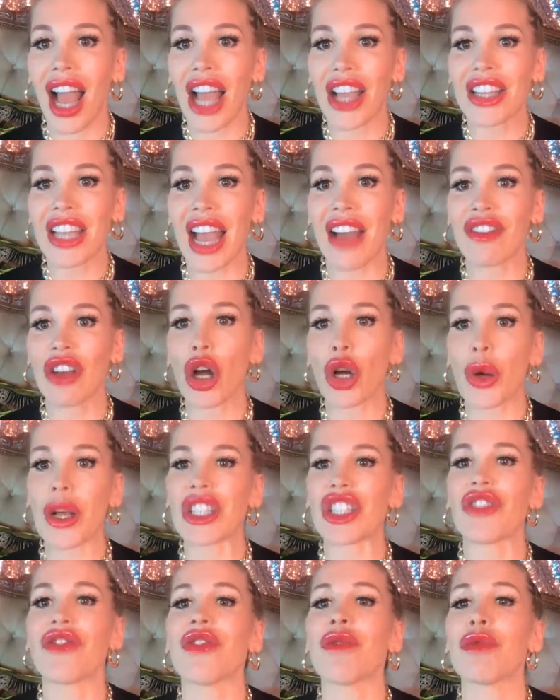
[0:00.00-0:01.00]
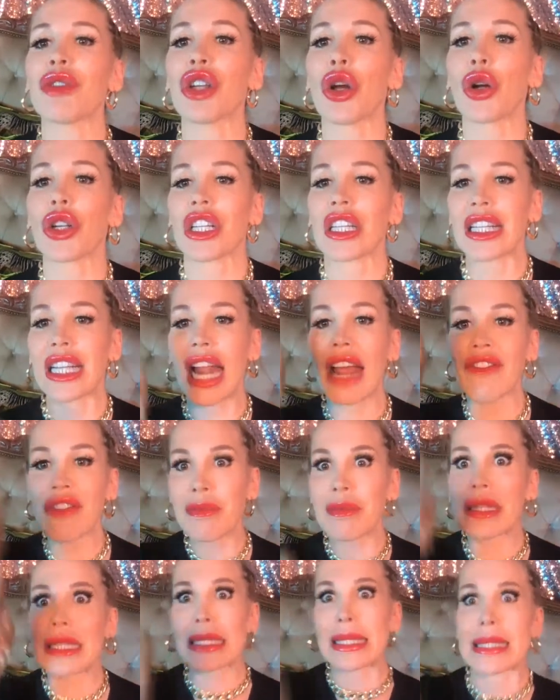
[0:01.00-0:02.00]
Okay, I've got a question from Jordan. Can
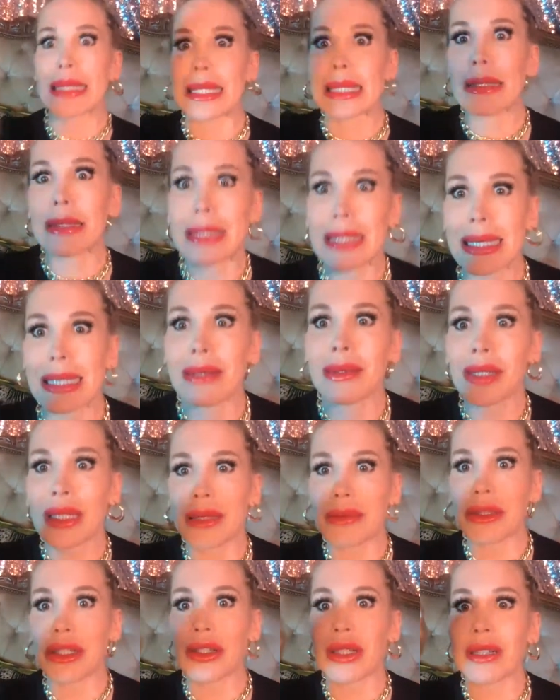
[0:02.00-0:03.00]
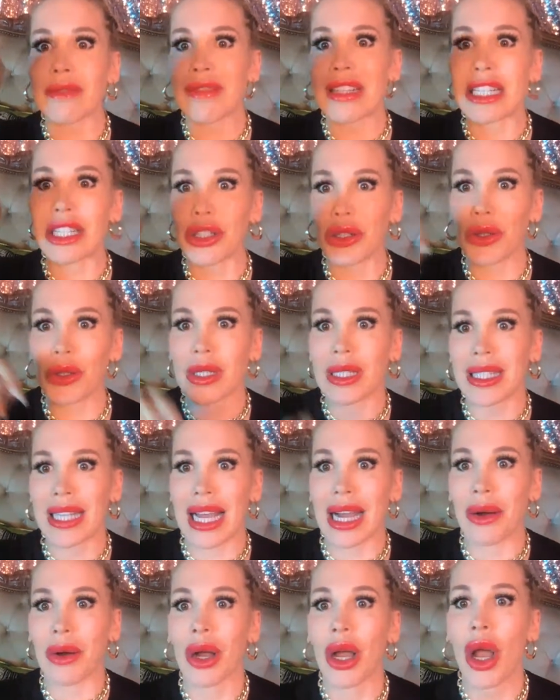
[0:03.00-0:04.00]
everybody slow down? I'm trying to read Jordan's
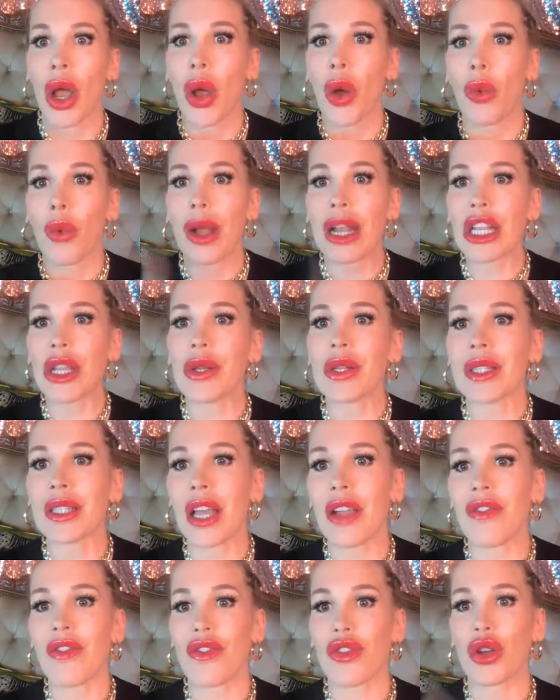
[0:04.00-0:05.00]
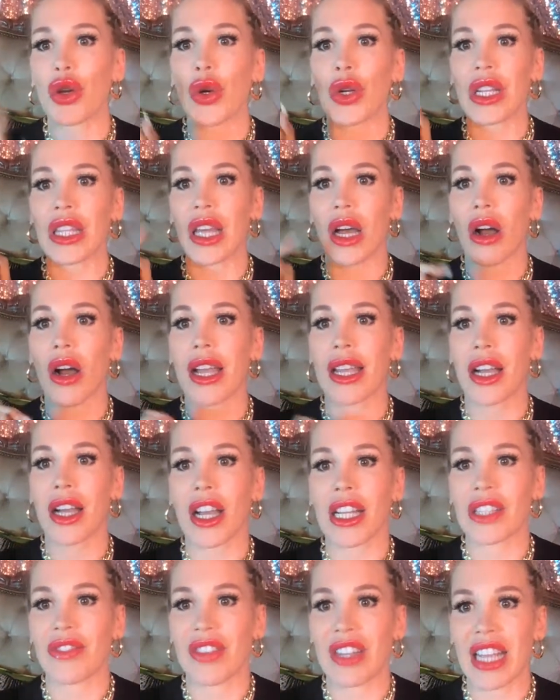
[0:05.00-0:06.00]
out. When you and Sophie recorded the High
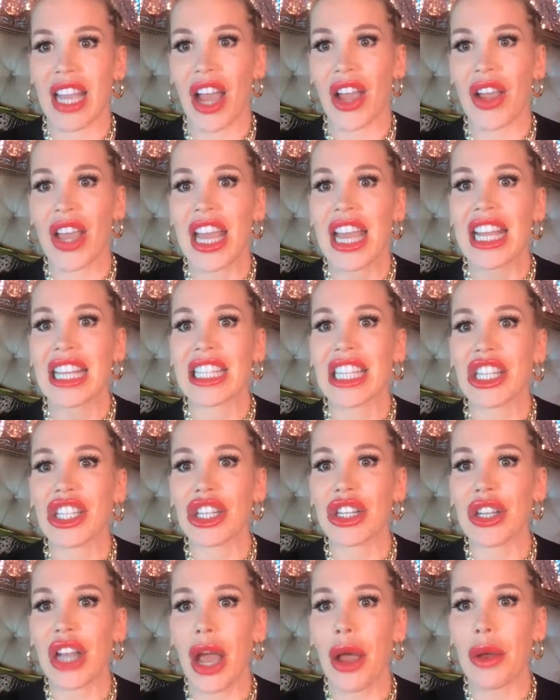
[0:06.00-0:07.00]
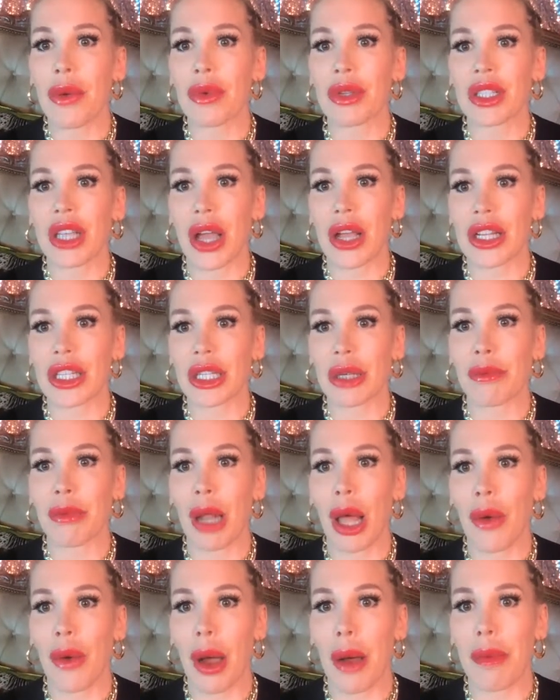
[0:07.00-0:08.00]
Guides video, did you know it was going to
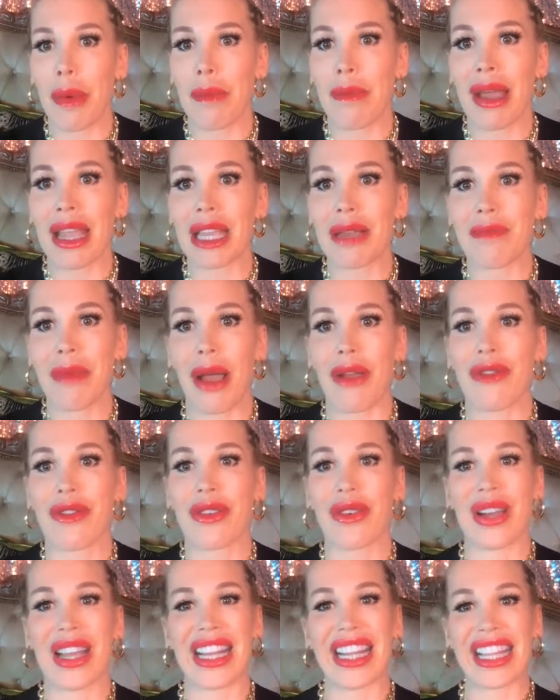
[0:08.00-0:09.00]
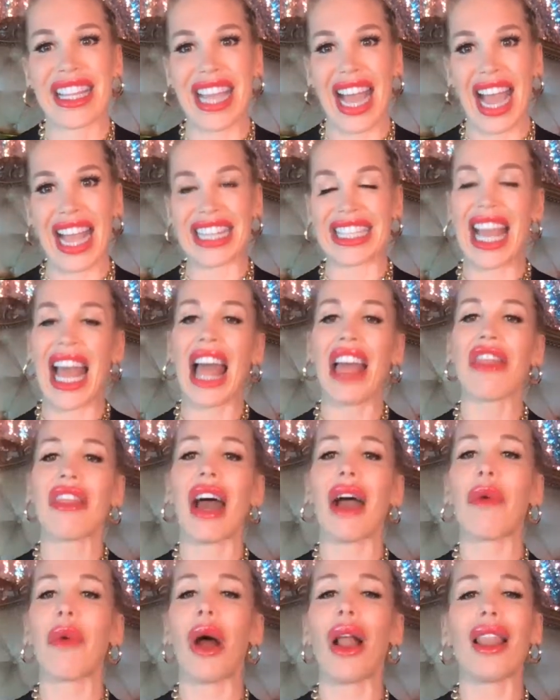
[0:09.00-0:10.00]
blow up and make you both green in the gaze?
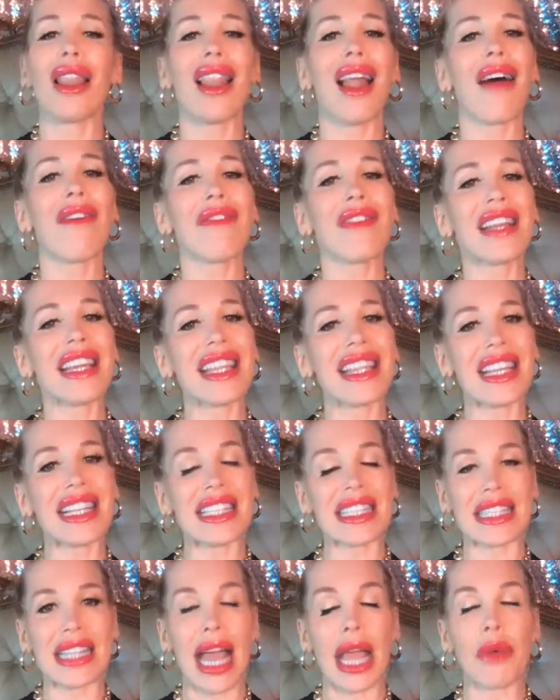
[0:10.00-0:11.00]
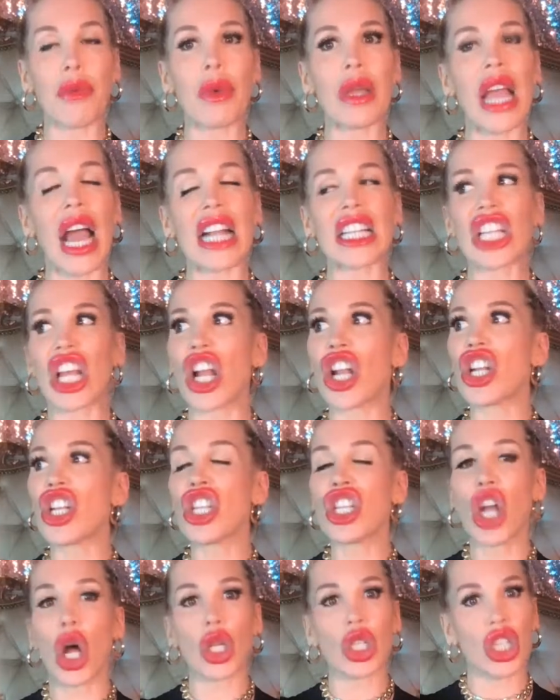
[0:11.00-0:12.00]
That what a lovely thing to say. We had
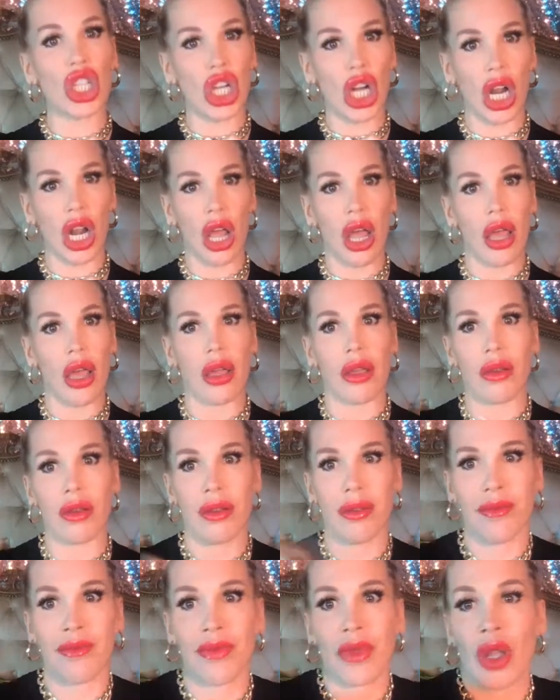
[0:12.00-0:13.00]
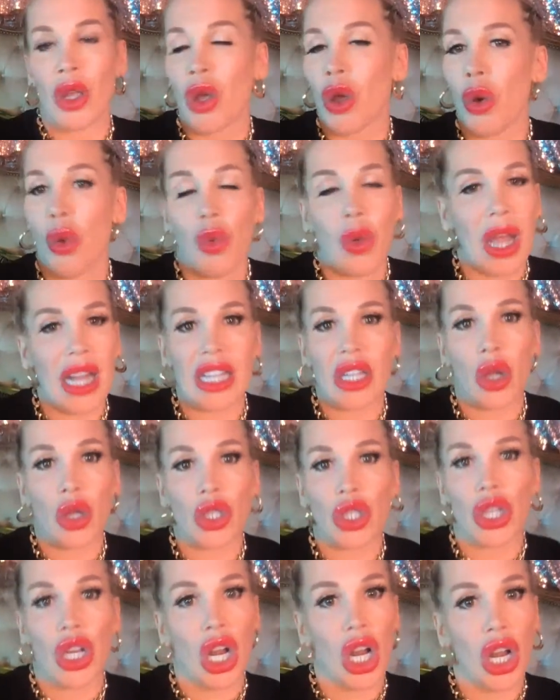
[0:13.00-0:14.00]
not a clue. We had
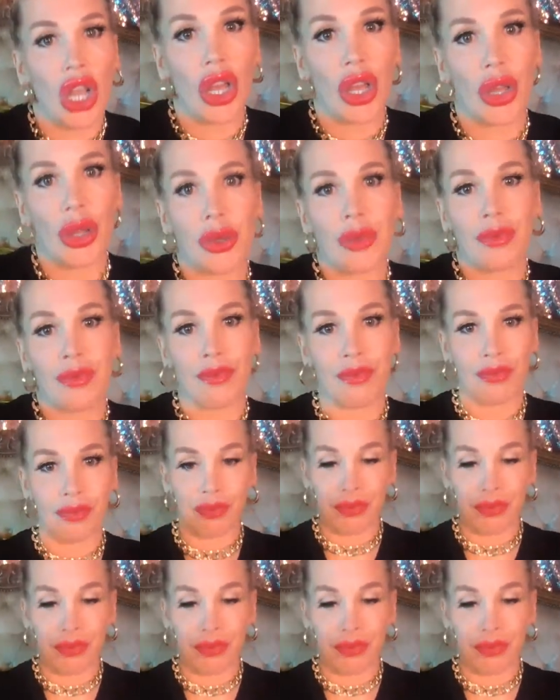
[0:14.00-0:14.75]
not a clue.